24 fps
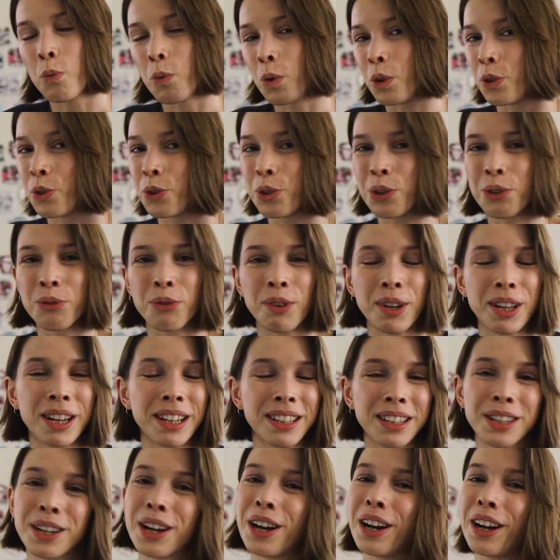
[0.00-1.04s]
Once you read
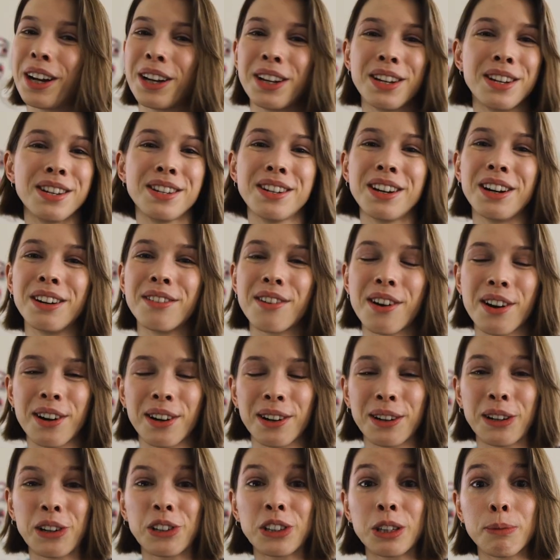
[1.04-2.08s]
a ton of
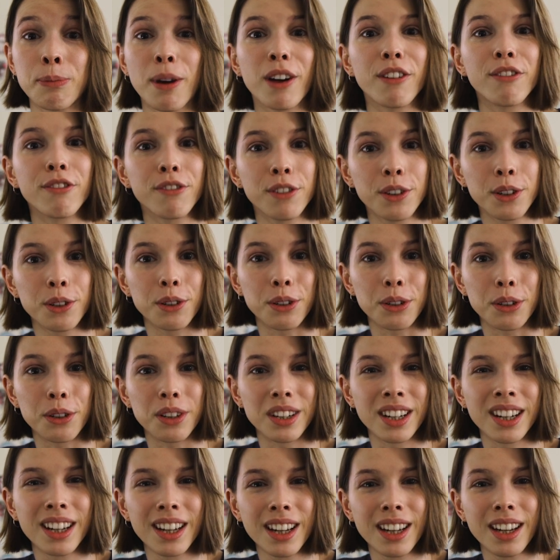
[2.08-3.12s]
articles about
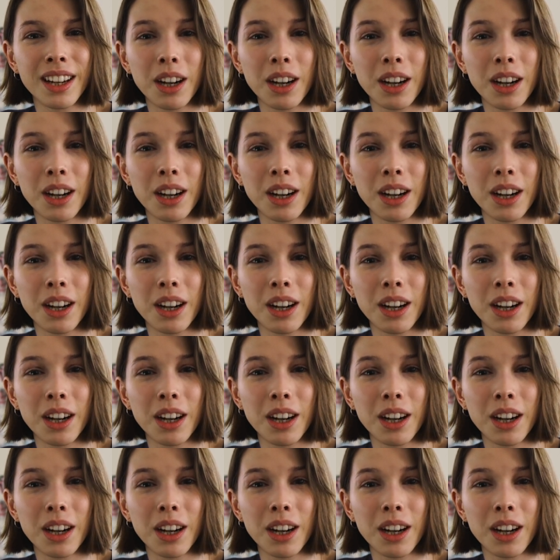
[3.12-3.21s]
food,